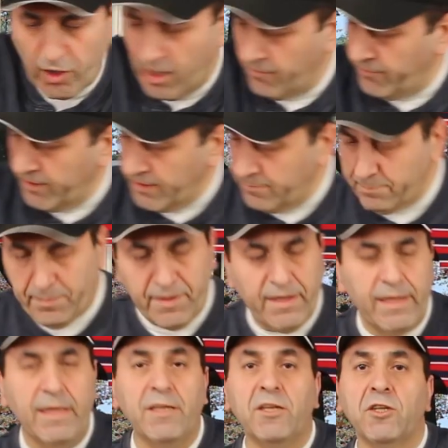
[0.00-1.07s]
oven
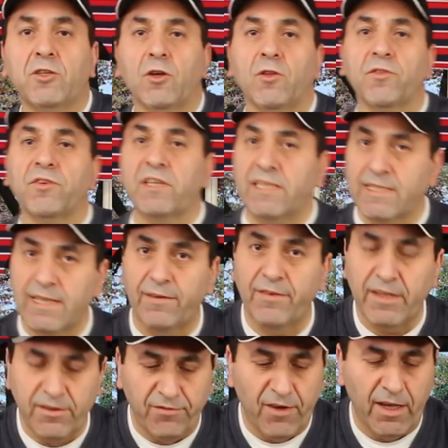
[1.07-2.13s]
preheated on
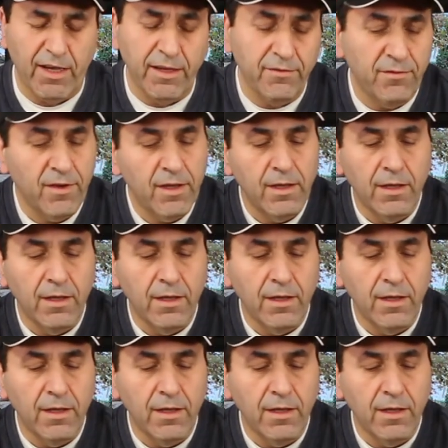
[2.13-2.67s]
375,